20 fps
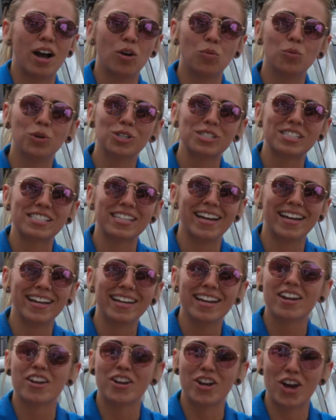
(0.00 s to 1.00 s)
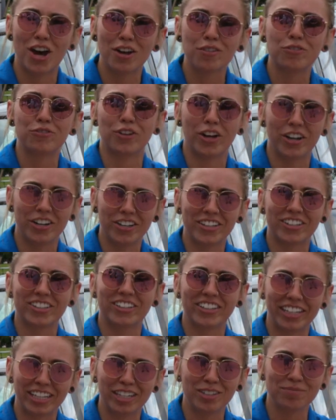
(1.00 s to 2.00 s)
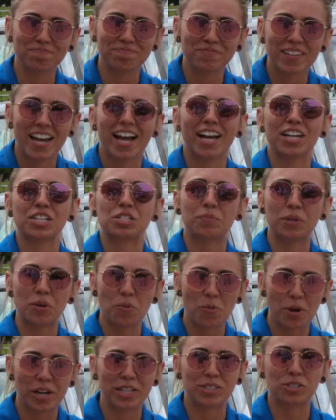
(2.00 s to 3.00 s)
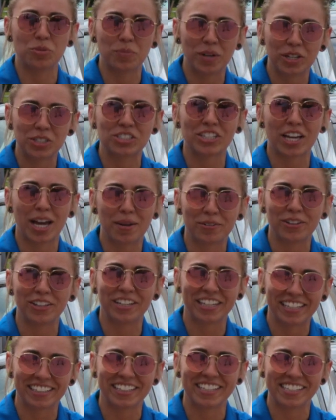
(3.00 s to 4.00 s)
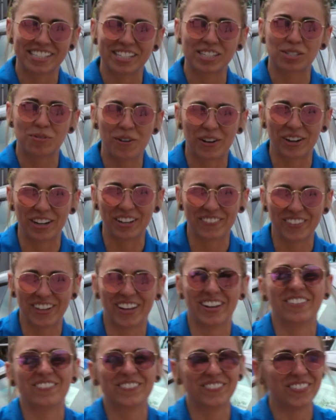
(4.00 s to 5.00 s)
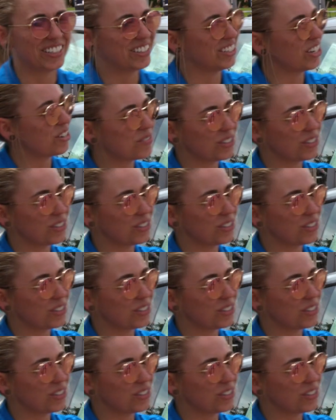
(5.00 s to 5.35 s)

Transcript: I will say, not fun to clean. I spent way too much time cleaning these this morning, but they're